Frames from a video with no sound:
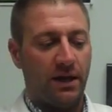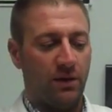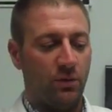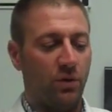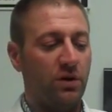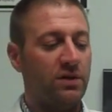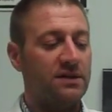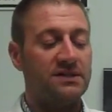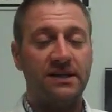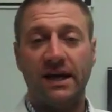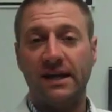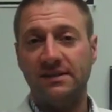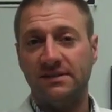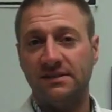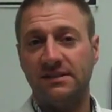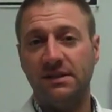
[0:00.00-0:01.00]
And one of the
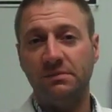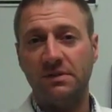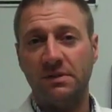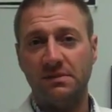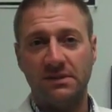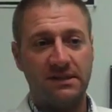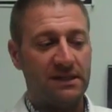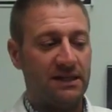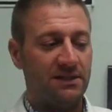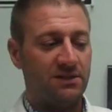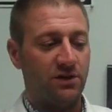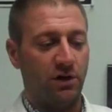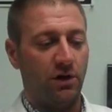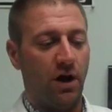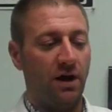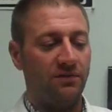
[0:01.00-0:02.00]
signs and symptoms of these
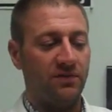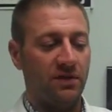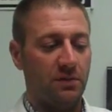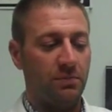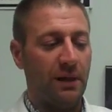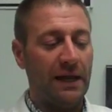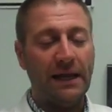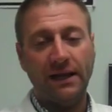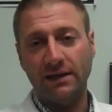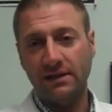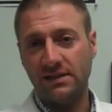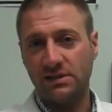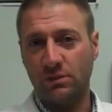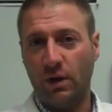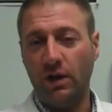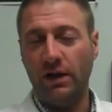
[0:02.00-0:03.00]
are often pain
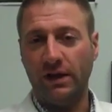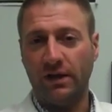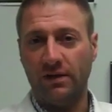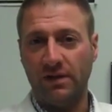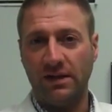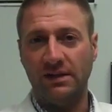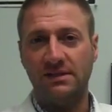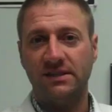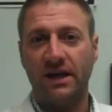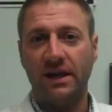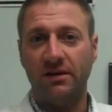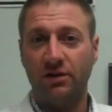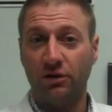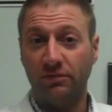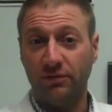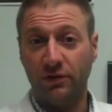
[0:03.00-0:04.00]
and swelling on the inside
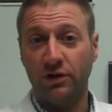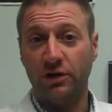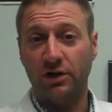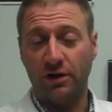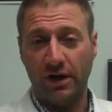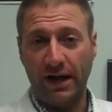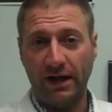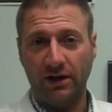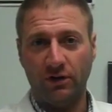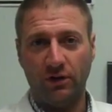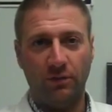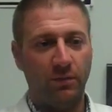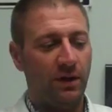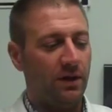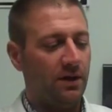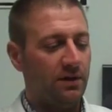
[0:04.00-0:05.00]
of your foot or your
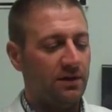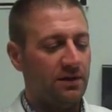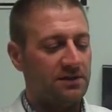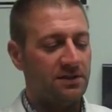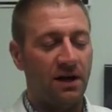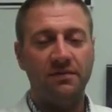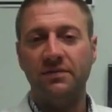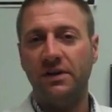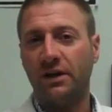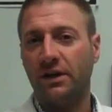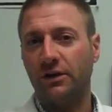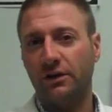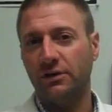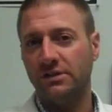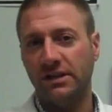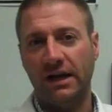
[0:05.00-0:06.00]
ankle. This often
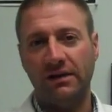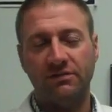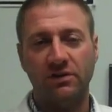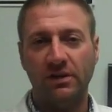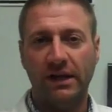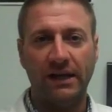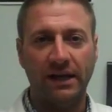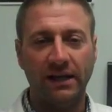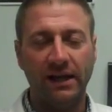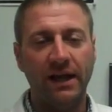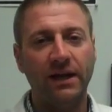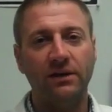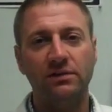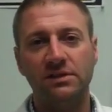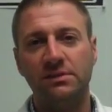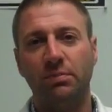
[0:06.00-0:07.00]
occurs after like an
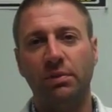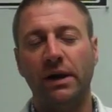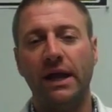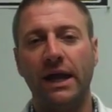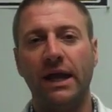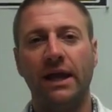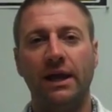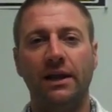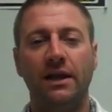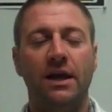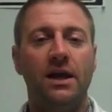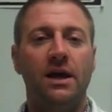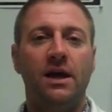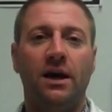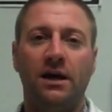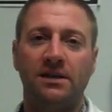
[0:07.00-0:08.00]
ankle sprain.
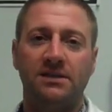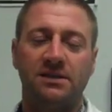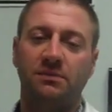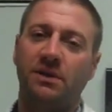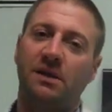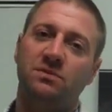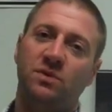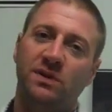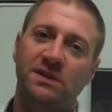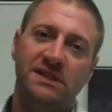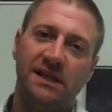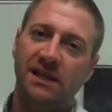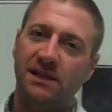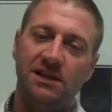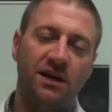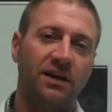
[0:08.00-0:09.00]
Uh, sometimes we
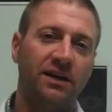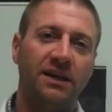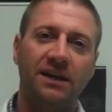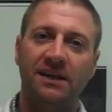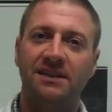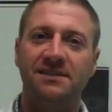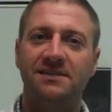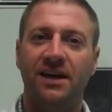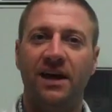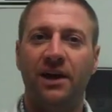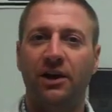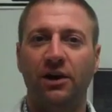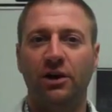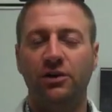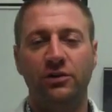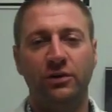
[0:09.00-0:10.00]
see it in young kids that
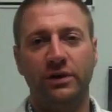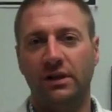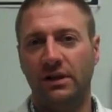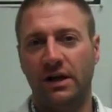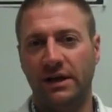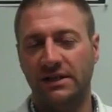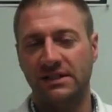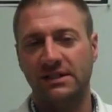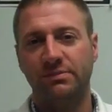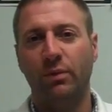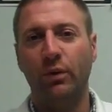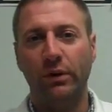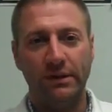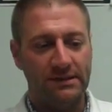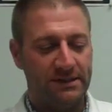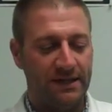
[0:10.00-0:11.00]
are doing a lot of
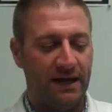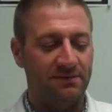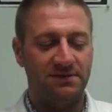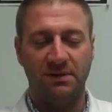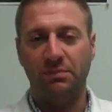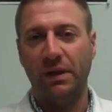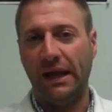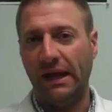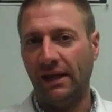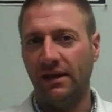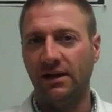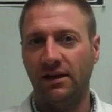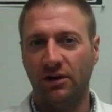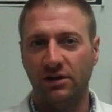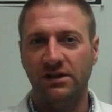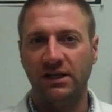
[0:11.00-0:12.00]
sports. They have some pain
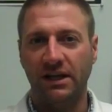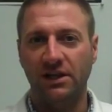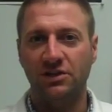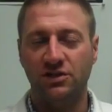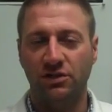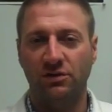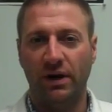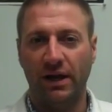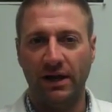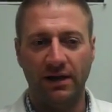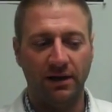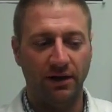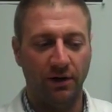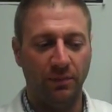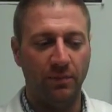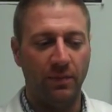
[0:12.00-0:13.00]
and irritation right
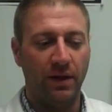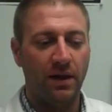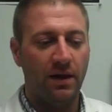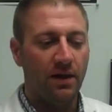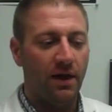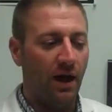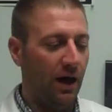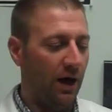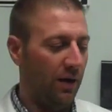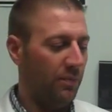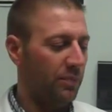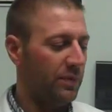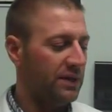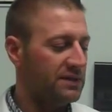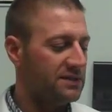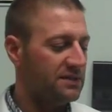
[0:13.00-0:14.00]
here.
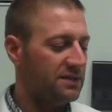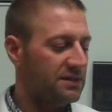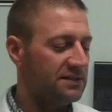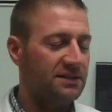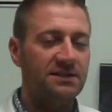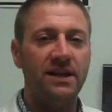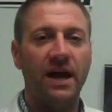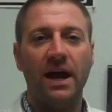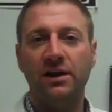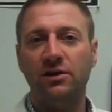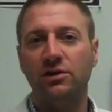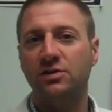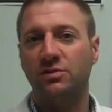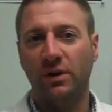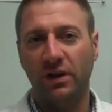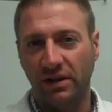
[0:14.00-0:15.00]
Um, this, this is
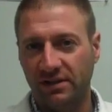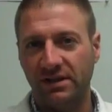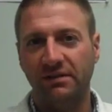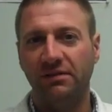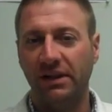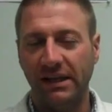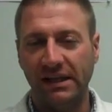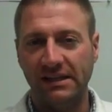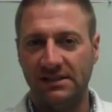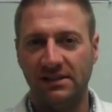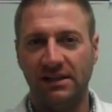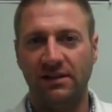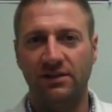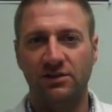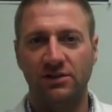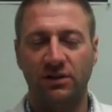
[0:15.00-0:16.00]
diagnosed relatively
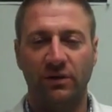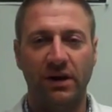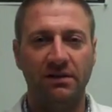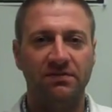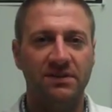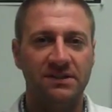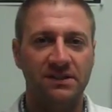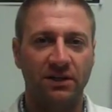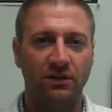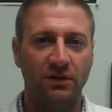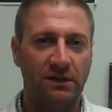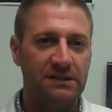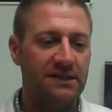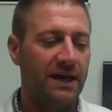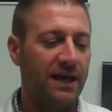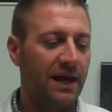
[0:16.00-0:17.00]
easily. There's a great physical
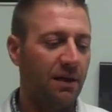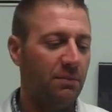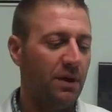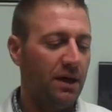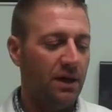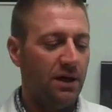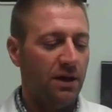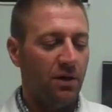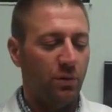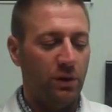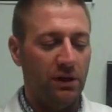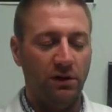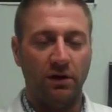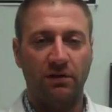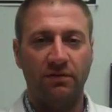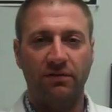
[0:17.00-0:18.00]
exam we
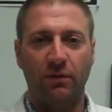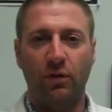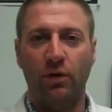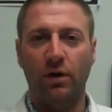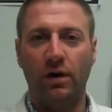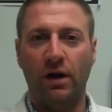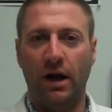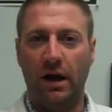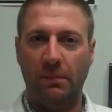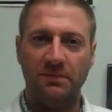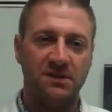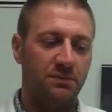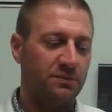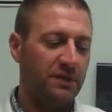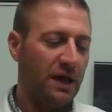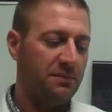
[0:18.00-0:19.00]
look for. Um,
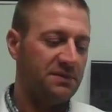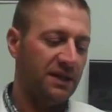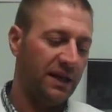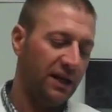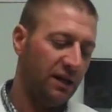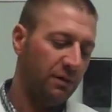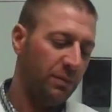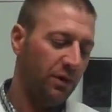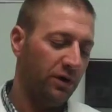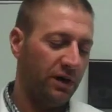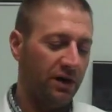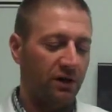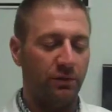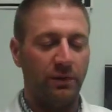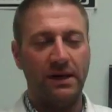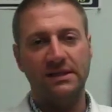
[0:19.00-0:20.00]
sometimes an inability
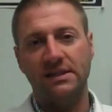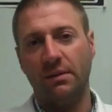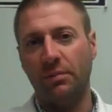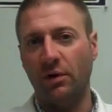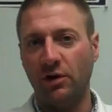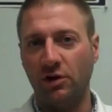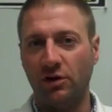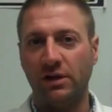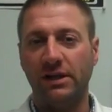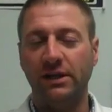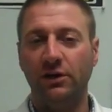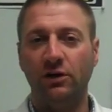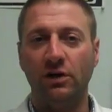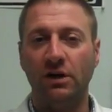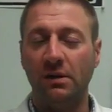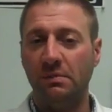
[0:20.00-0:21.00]
to raise up on your
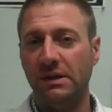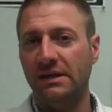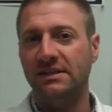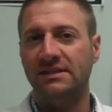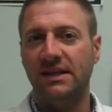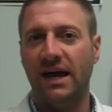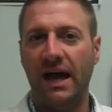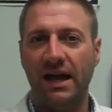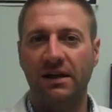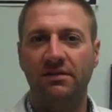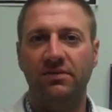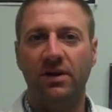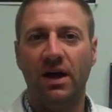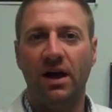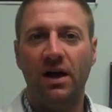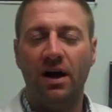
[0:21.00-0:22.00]
heel can be a sign
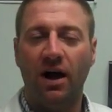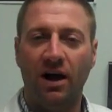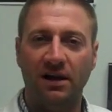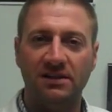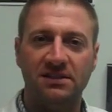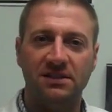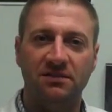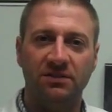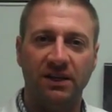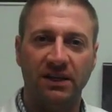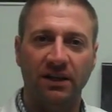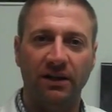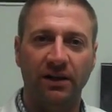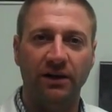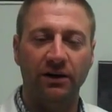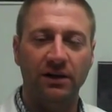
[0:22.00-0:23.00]
of os
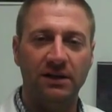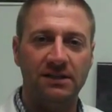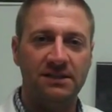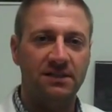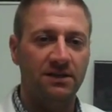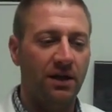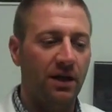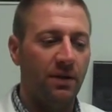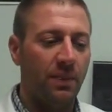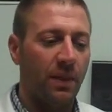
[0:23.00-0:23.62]
navicularis.